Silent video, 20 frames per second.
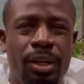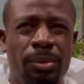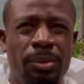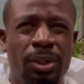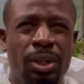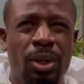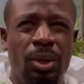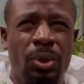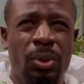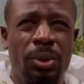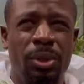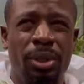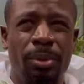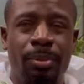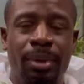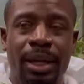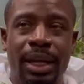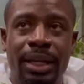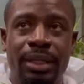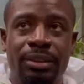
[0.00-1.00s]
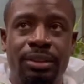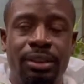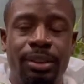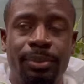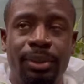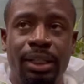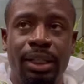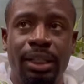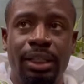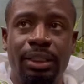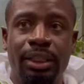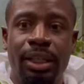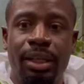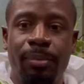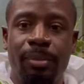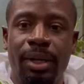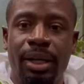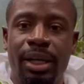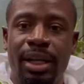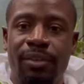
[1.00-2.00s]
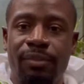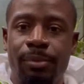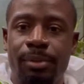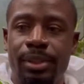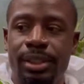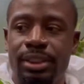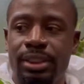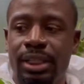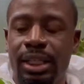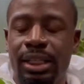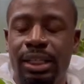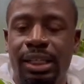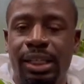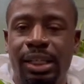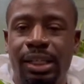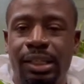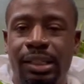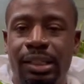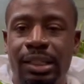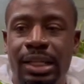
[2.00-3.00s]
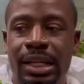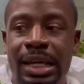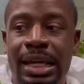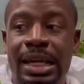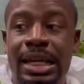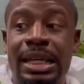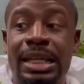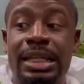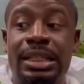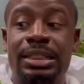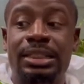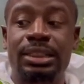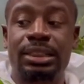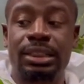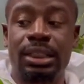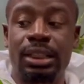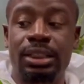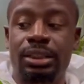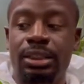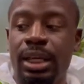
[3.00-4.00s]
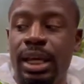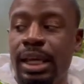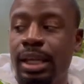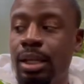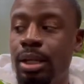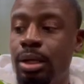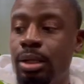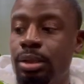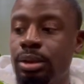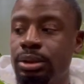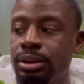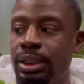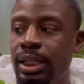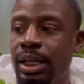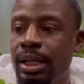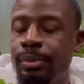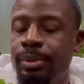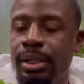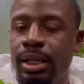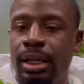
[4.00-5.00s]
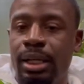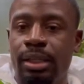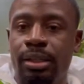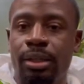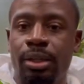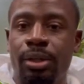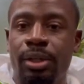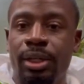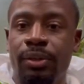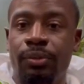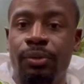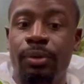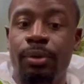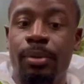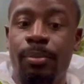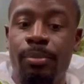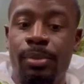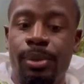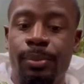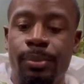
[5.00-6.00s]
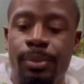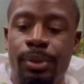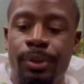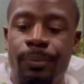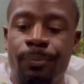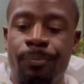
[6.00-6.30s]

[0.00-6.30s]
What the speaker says: gold or black or something like that, but I haven't been to IKEA in such a long time that I don't even remember.